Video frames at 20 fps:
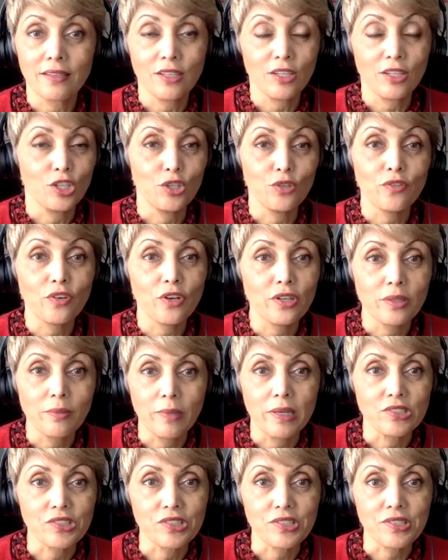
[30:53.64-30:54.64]
You've already
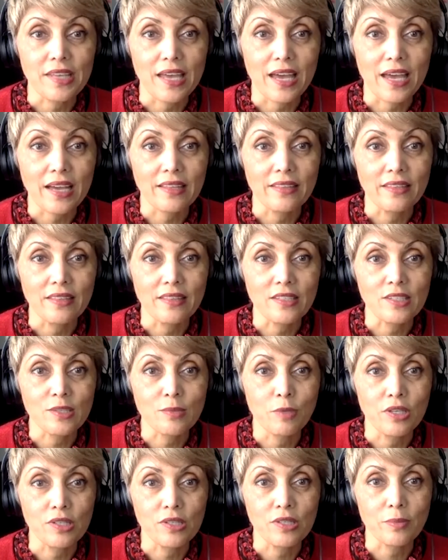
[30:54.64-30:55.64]
mentioned, Zach, that this
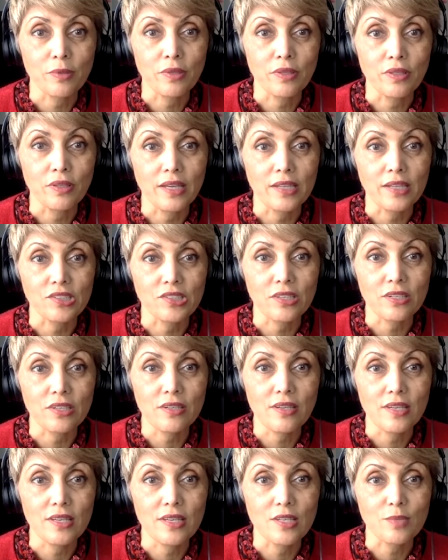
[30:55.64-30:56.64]
municipal election
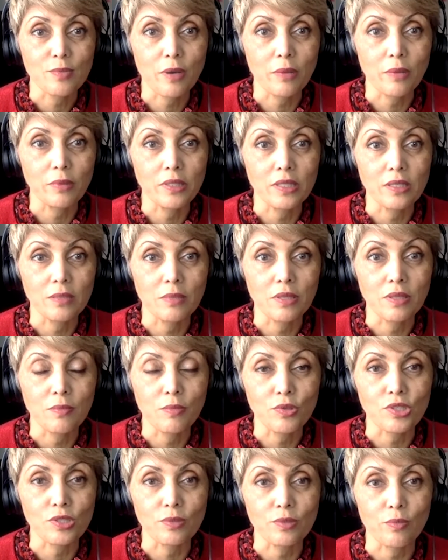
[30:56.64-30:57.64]
is probably going to be the
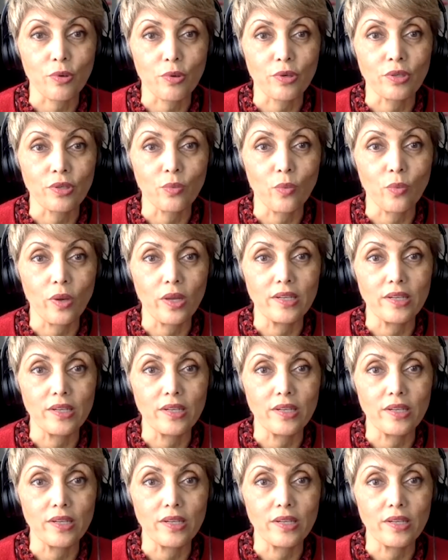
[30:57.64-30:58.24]
most important one in